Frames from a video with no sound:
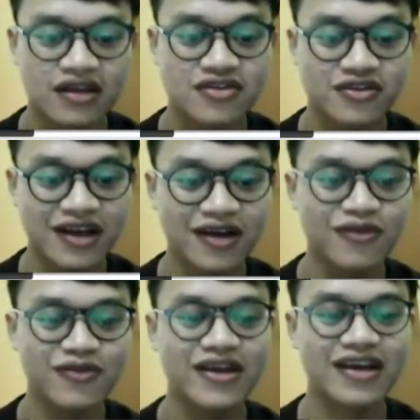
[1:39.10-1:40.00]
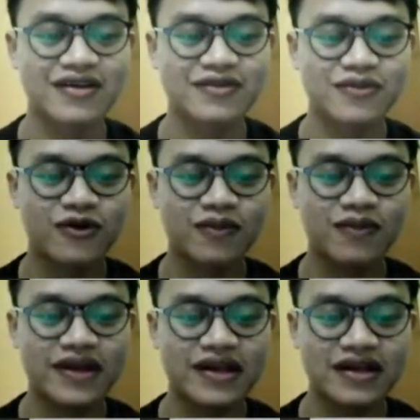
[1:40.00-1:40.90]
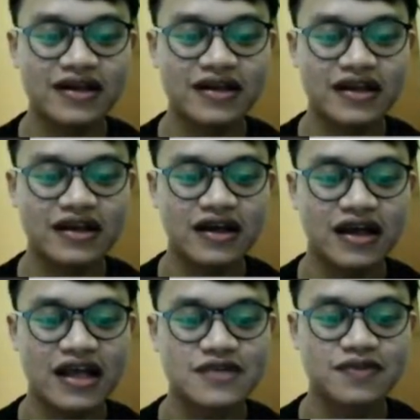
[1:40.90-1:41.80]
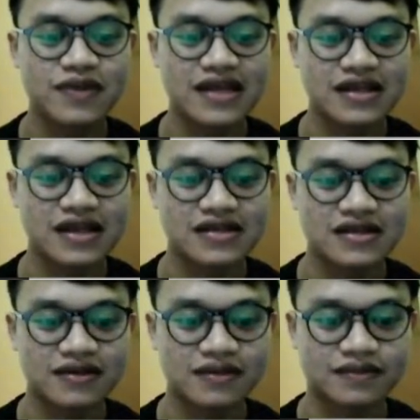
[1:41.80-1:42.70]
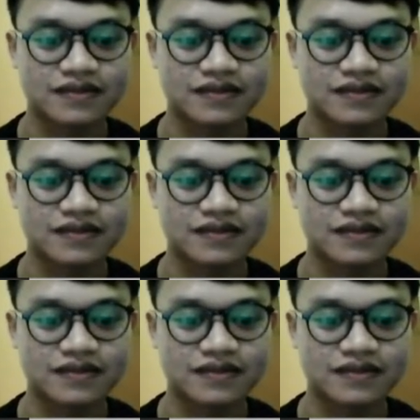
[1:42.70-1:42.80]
So now we're gonna open the SPSS.